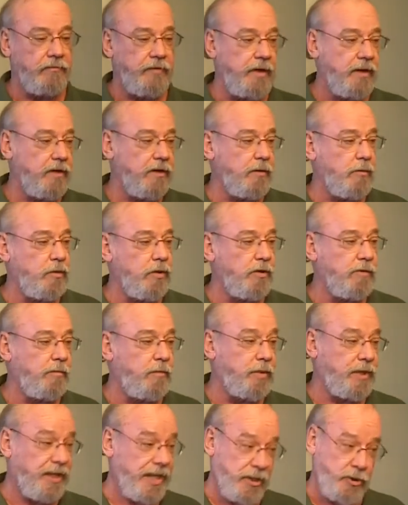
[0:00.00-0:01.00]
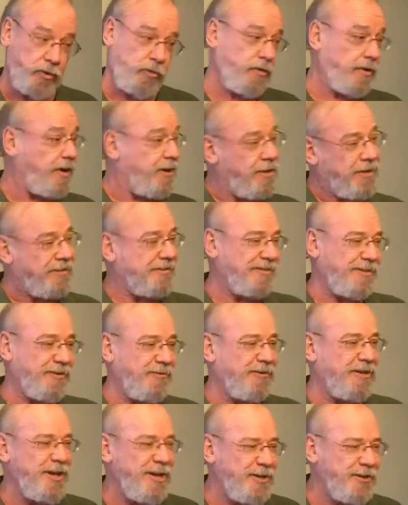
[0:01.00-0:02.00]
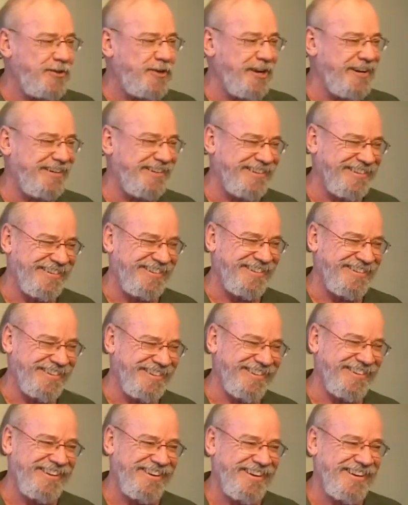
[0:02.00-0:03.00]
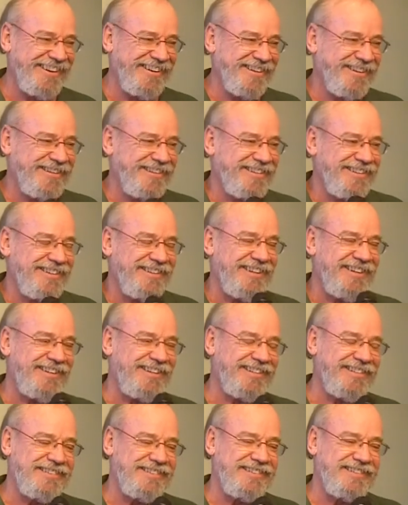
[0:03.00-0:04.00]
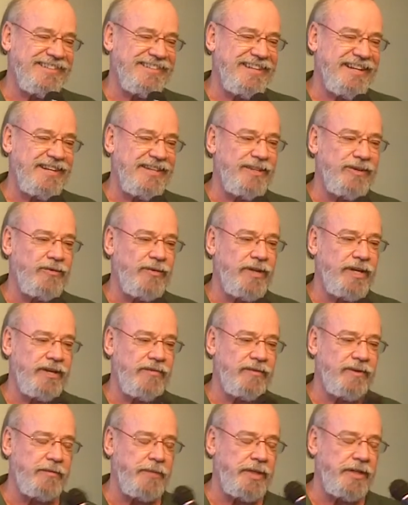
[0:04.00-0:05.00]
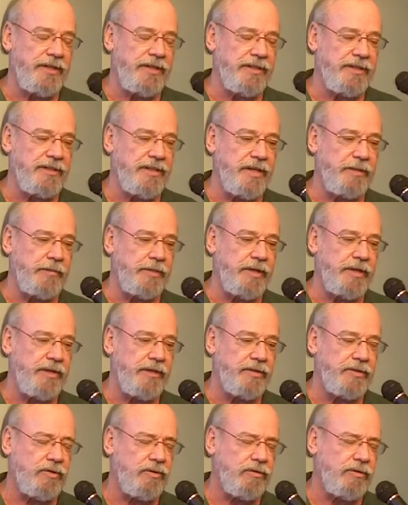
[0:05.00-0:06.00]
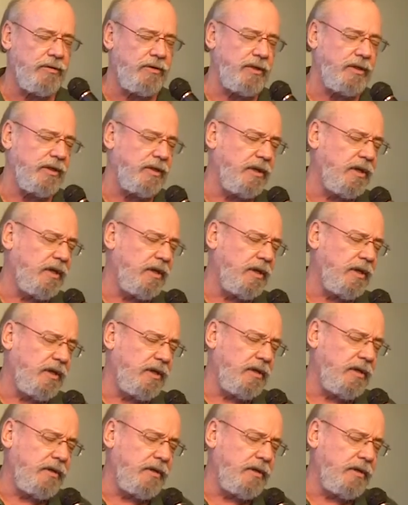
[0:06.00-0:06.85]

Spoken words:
veritable plethora of lunch, and then we'll have our meeting to pine together. So, Lord,